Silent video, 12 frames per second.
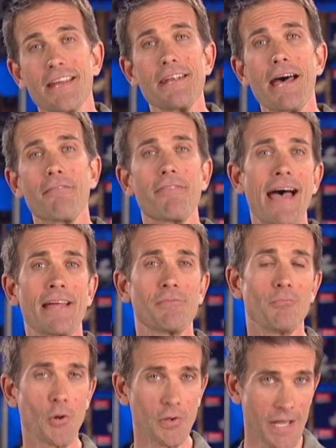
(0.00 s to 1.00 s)
Now that's
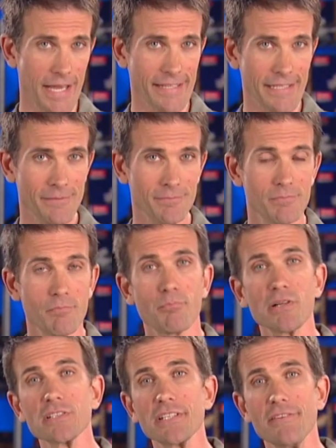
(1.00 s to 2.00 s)
more like it.
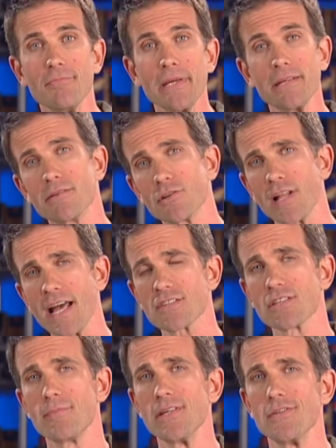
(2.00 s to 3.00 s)
Believe me, you'll
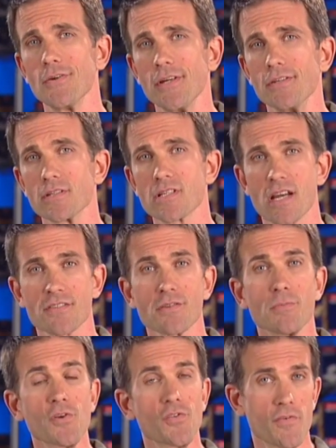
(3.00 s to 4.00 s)
actually be doing your
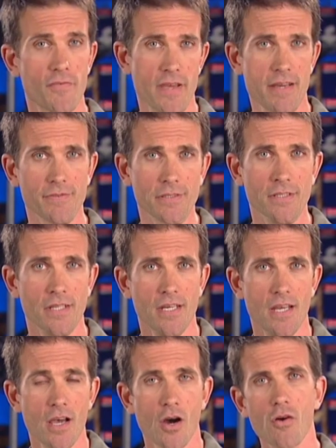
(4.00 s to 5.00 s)
customers a favor.
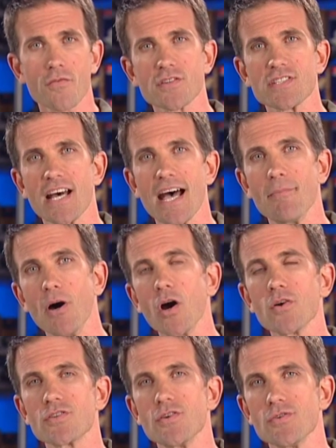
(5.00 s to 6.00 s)
Over time,
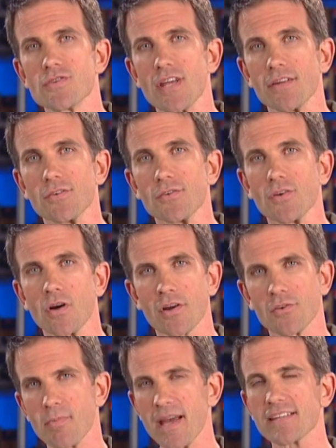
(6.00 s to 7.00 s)
O2 sensors are
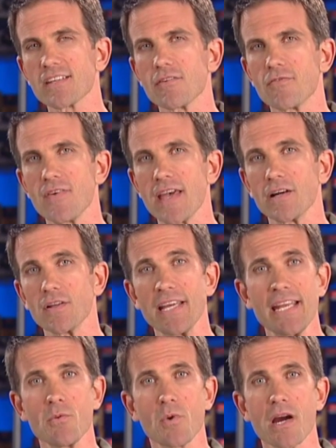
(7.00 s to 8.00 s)
expected to fail
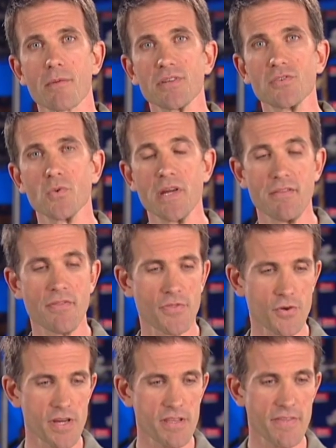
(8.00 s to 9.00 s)
anywhere between
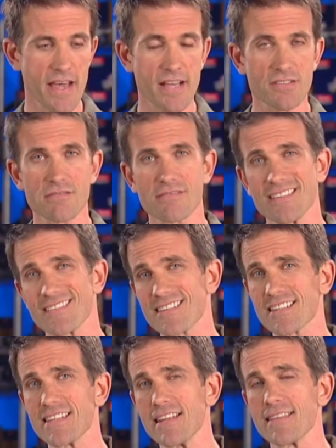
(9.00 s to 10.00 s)
30,000 to
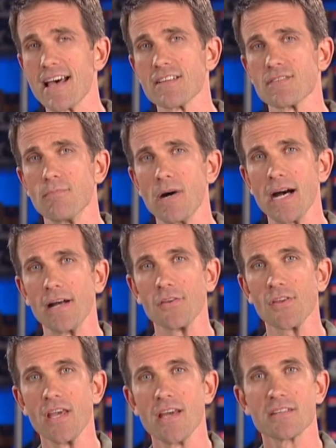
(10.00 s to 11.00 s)
60,000 miles,
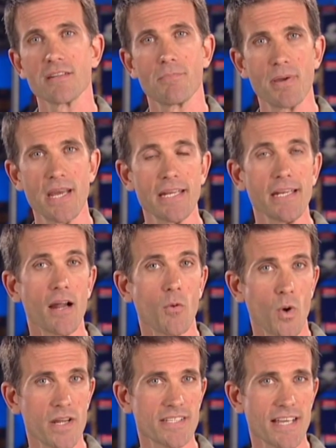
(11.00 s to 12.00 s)
depending on
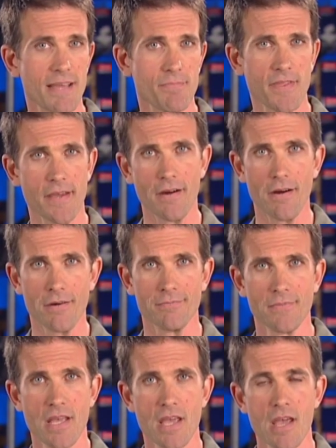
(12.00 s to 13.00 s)
what type they are.
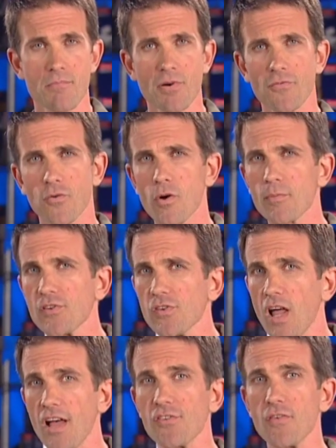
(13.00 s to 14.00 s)
Performance
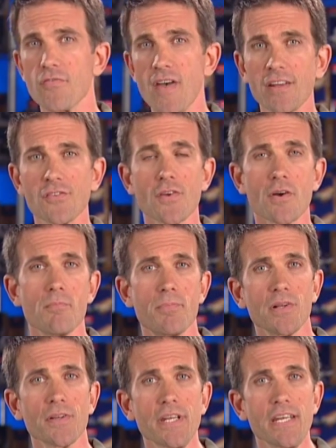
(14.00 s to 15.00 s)
loss affects their
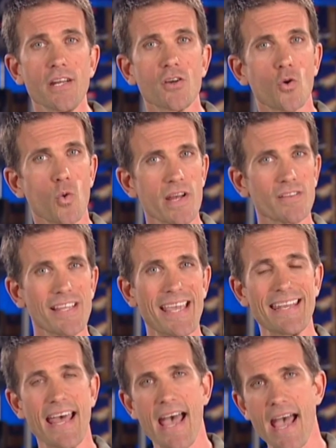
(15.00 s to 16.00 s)
ability to quickly
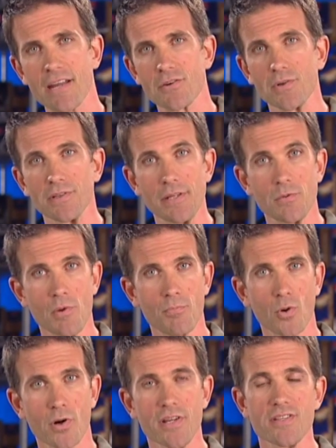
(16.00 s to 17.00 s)
and accurately
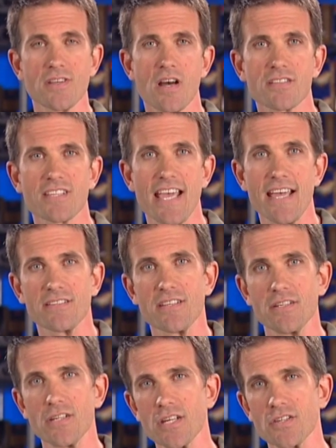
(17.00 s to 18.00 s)
report exhaust gas
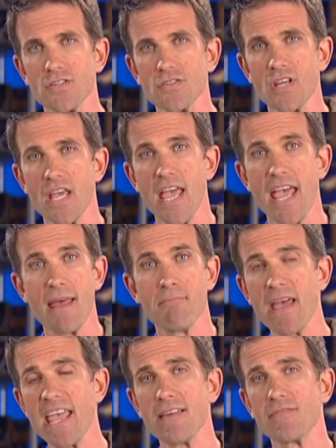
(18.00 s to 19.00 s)
conditions and
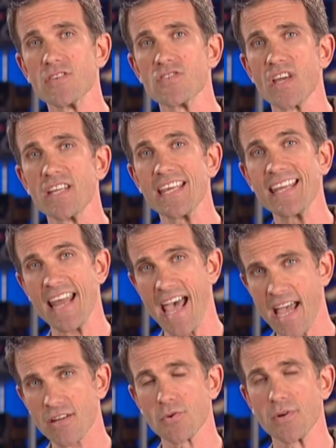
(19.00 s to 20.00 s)
may even send
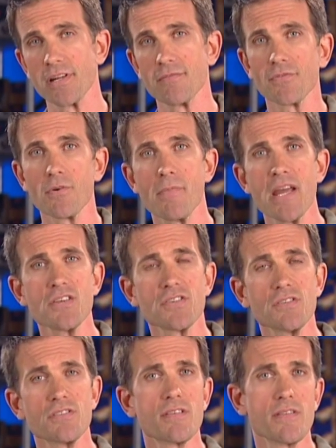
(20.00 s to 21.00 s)
inaccurate
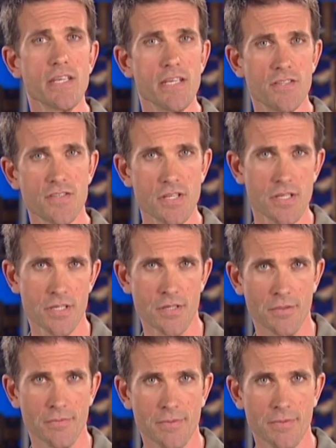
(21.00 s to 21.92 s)
information to the ECU.